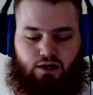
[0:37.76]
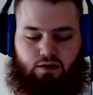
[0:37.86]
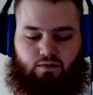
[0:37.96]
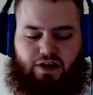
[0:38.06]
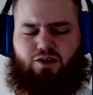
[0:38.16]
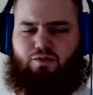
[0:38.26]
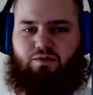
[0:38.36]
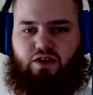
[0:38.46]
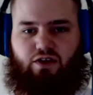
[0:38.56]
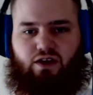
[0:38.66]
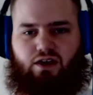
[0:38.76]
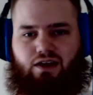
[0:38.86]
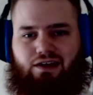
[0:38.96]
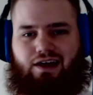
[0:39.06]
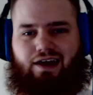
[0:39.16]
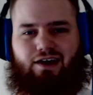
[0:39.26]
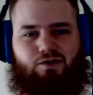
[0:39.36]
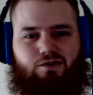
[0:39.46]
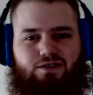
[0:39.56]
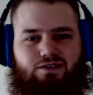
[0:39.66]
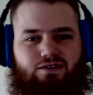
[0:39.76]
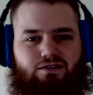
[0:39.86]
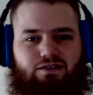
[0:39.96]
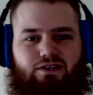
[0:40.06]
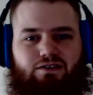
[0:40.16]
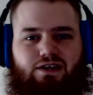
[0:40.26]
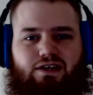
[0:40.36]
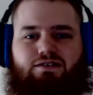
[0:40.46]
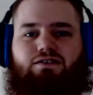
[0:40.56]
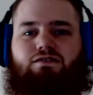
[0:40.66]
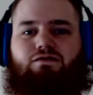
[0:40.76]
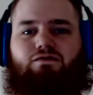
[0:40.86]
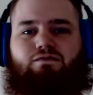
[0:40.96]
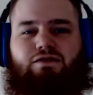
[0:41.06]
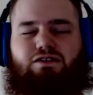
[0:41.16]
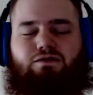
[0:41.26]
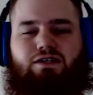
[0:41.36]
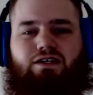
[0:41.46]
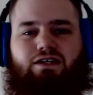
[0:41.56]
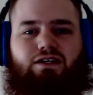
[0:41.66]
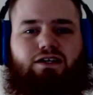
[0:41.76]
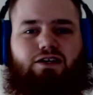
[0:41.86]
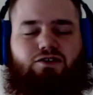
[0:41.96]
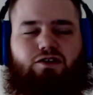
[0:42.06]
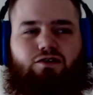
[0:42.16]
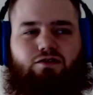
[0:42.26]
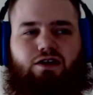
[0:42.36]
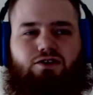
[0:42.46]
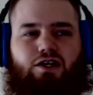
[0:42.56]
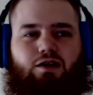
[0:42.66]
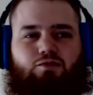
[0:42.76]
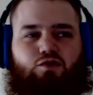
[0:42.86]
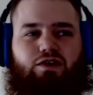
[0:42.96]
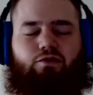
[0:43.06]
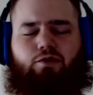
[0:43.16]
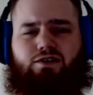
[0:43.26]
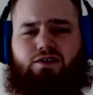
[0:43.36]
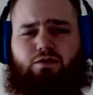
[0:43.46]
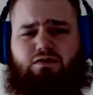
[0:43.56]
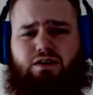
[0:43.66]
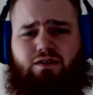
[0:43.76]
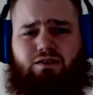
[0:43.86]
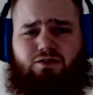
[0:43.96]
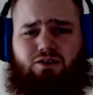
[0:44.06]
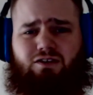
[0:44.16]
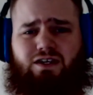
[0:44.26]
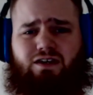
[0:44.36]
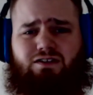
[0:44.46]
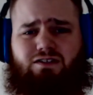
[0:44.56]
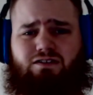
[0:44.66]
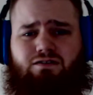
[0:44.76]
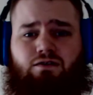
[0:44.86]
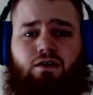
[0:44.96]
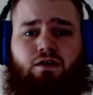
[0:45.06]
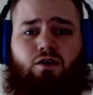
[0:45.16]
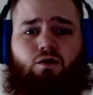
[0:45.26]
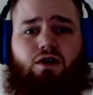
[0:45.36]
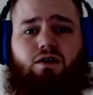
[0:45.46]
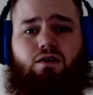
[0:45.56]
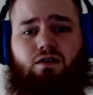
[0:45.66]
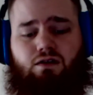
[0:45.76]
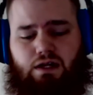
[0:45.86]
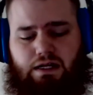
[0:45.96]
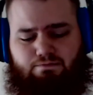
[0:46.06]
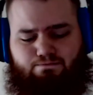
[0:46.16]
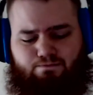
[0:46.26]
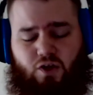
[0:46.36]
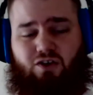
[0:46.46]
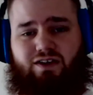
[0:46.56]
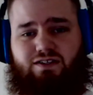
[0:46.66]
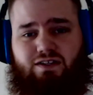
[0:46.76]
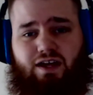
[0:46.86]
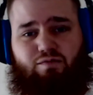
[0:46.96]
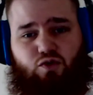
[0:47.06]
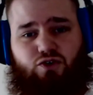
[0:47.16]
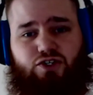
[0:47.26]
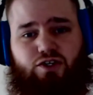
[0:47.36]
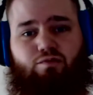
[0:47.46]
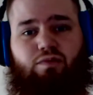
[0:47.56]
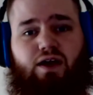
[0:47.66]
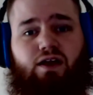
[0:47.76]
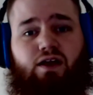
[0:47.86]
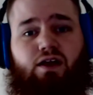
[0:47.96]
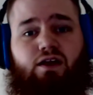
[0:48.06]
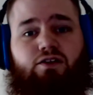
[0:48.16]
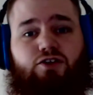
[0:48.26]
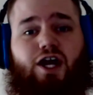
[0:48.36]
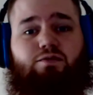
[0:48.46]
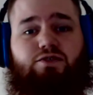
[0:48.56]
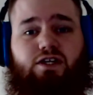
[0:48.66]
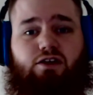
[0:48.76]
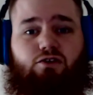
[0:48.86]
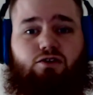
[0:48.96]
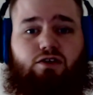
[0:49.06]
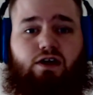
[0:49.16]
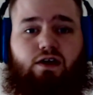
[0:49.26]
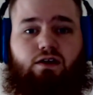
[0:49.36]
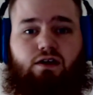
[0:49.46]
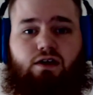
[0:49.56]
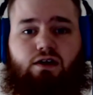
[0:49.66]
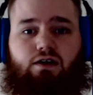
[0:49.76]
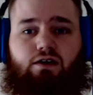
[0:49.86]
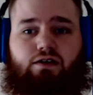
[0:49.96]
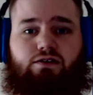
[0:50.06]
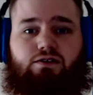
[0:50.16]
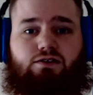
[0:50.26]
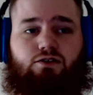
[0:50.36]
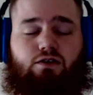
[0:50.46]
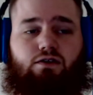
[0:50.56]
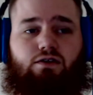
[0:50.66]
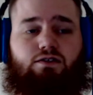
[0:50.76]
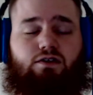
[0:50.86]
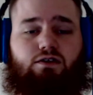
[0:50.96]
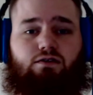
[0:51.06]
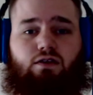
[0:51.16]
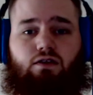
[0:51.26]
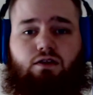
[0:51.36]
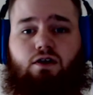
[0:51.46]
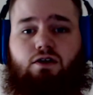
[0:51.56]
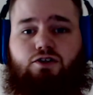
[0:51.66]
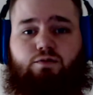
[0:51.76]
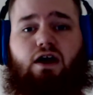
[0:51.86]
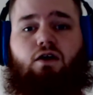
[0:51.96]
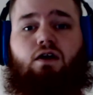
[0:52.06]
Now, you might be thinking, how is legalizing marijuana going to actually create jobs when everybody's going to be failing the drug tests? Well, I'll get to that portion, but the jobs that it can create is a large amount.